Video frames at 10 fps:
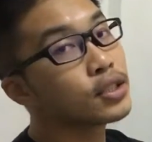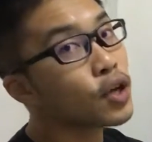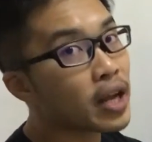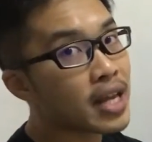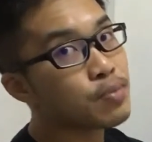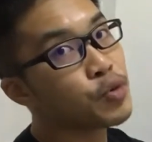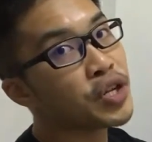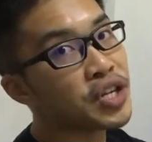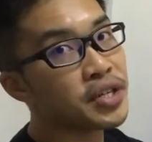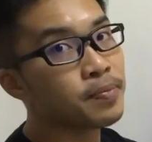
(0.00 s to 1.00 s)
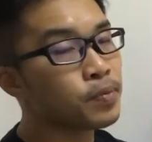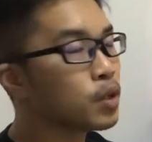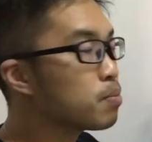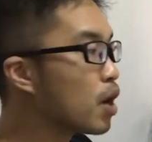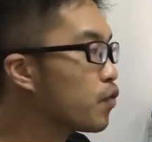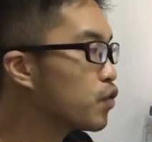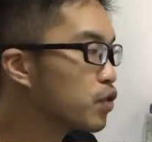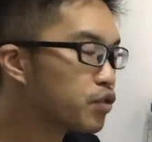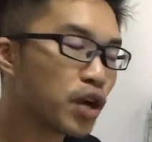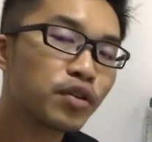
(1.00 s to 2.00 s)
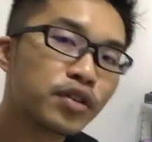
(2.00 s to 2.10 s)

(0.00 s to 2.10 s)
not as pretty. But when you try